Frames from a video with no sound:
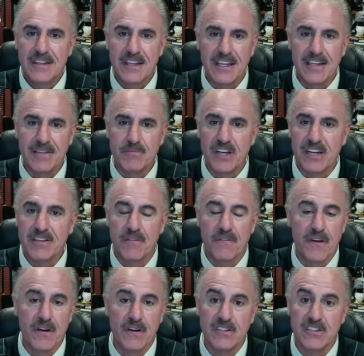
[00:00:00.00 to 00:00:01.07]
The
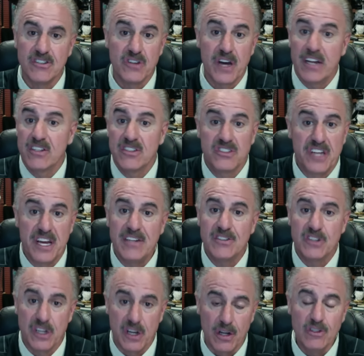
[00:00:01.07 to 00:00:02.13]
objective here is to try to just
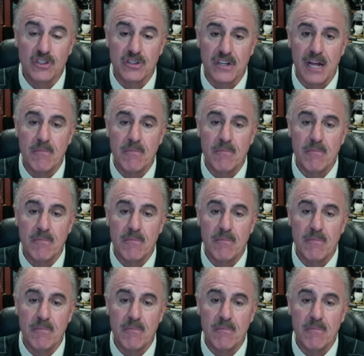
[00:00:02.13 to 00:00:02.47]
change the culture.